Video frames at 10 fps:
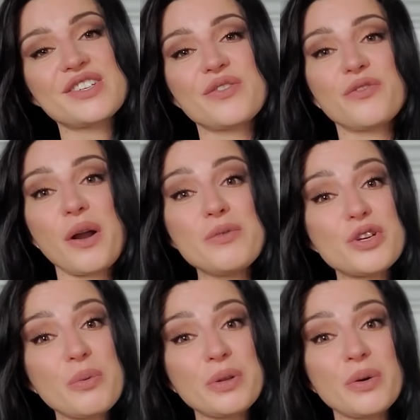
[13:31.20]
from
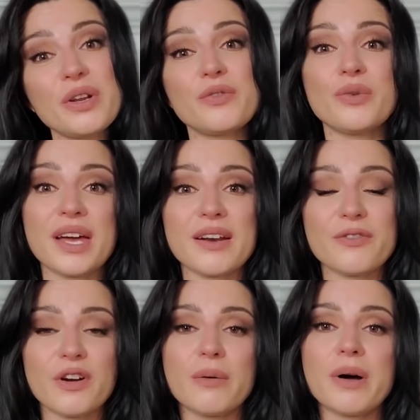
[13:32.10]
Jo Malone if you get it
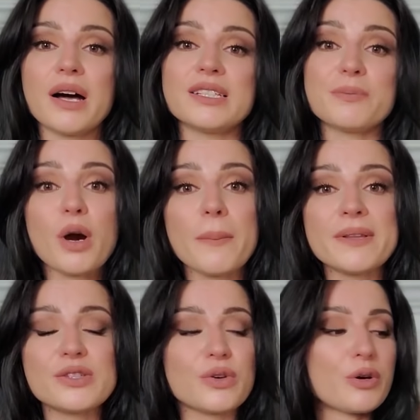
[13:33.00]
from a
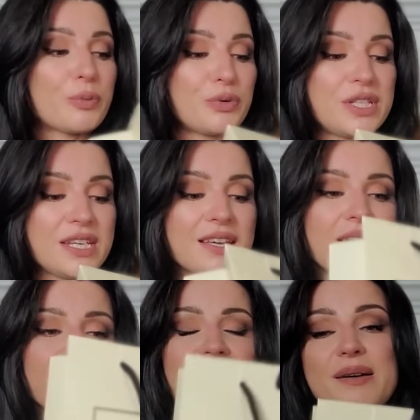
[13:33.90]
department store or boutique.
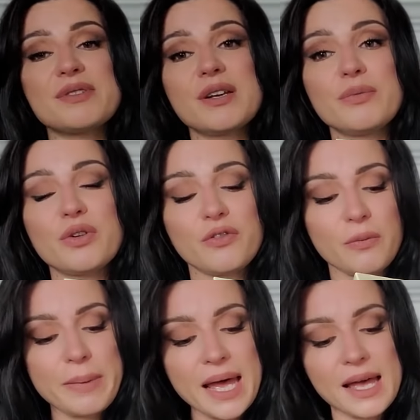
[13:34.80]
It comes in a beautiful
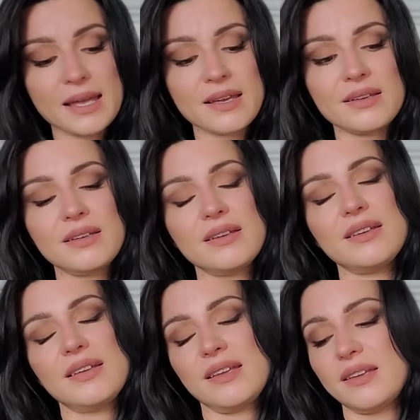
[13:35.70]
bag.
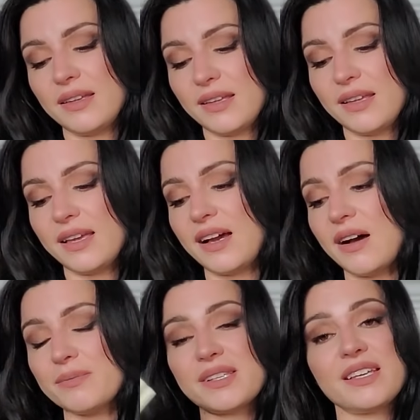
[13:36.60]
It
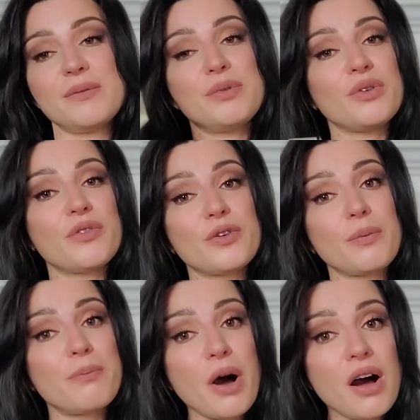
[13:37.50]
comes in a beautiful
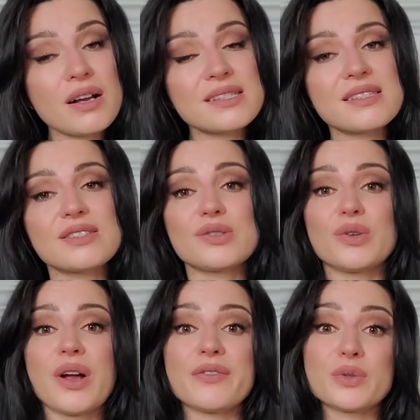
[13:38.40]
box, so you
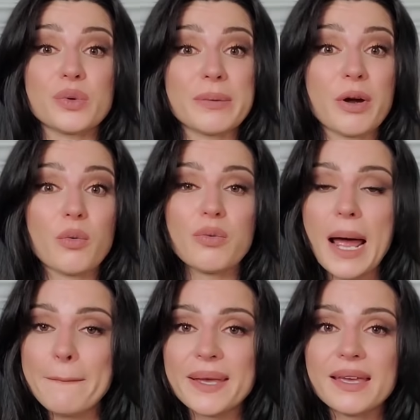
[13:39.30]
don't have to worry about
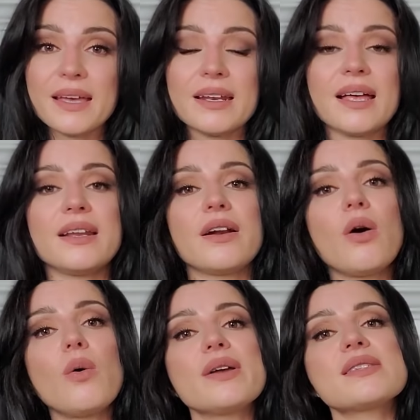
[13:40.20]
wrapping it. And it
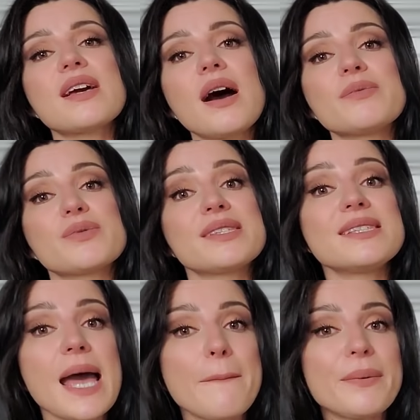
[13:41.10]
always comes with
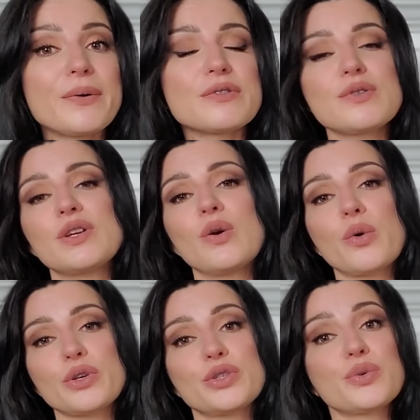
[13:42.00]
samples. You can
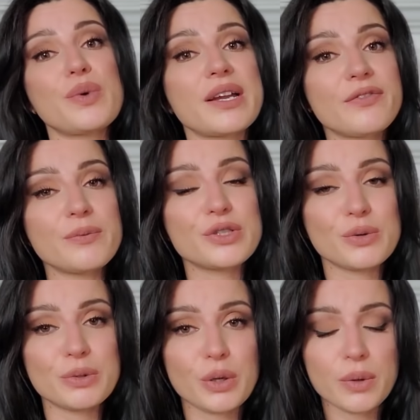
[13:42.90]
order direct from Jo
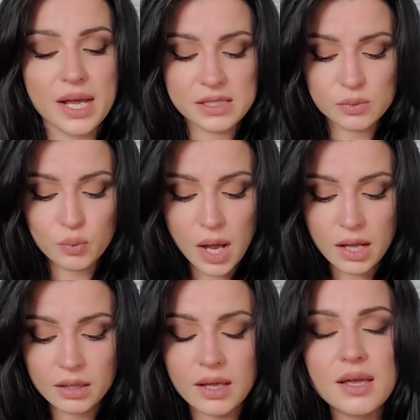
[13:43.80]
Malone as
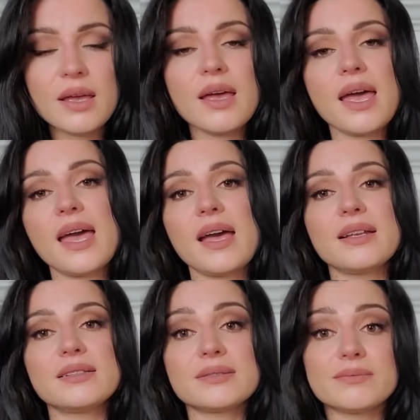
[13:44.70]
well.
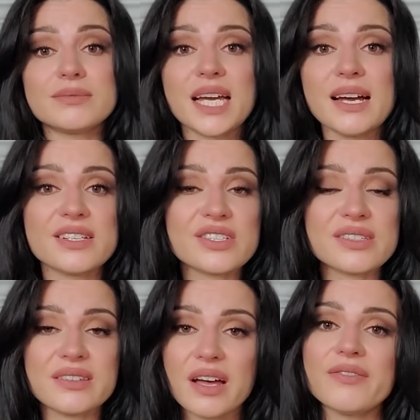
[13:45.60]
And yeah, I just
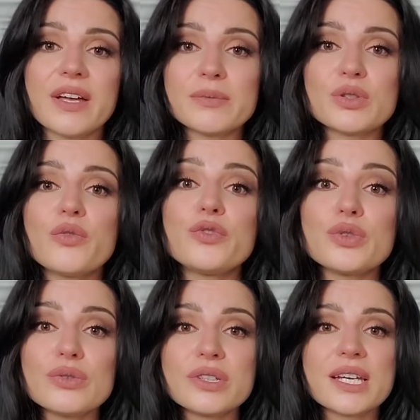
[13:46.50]
love them. So if
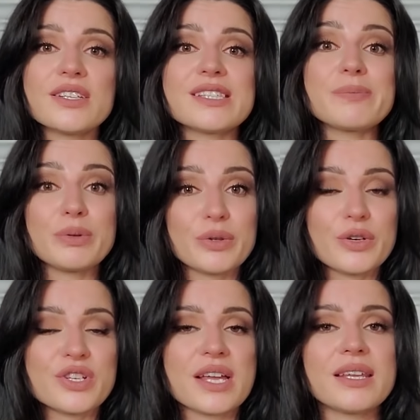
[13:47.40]
you're looking to
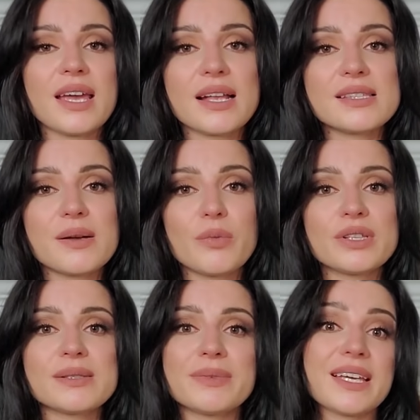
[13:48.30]
splurge and get someone
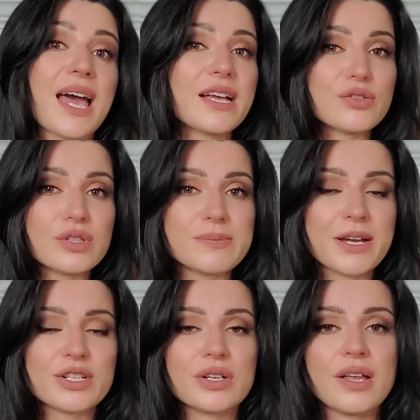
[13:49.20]
something extra
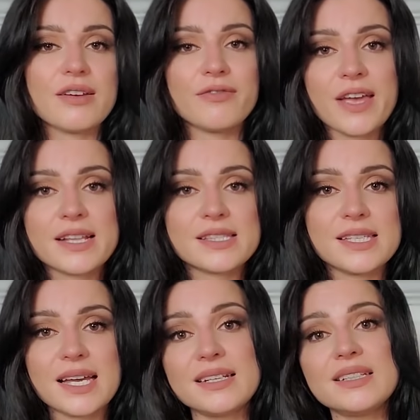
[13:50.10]
special and fancy
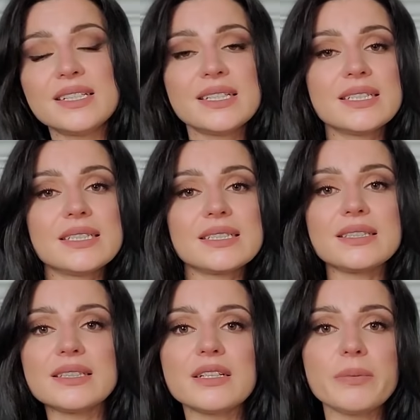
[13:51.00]
and a
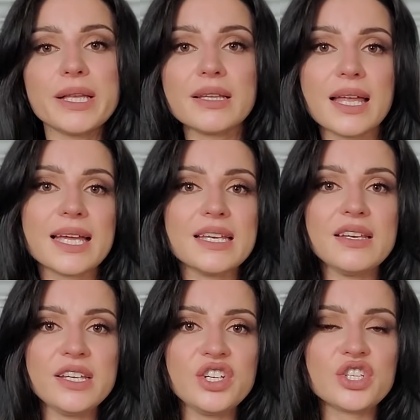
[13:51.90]
little bit like
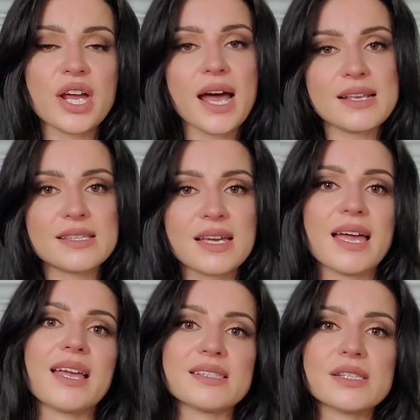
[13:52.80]
niche-esque. I
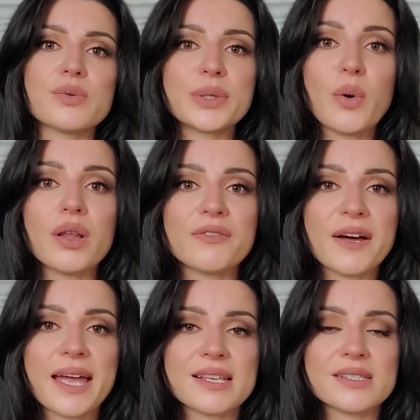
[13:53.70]
guess this would
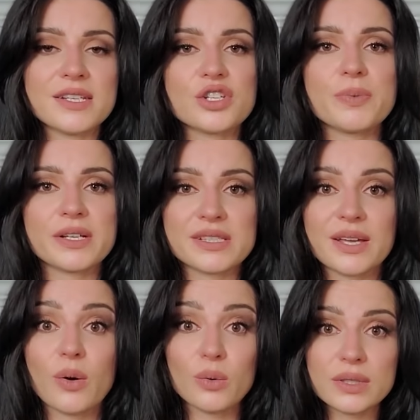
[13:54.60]
qualify as niche because
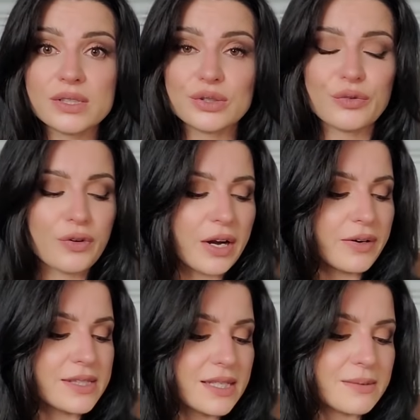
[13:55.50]
they only do
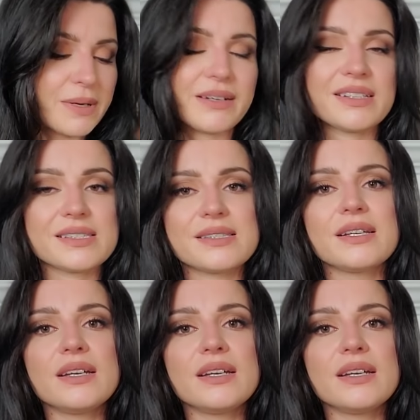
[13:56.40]
fragrances, but it's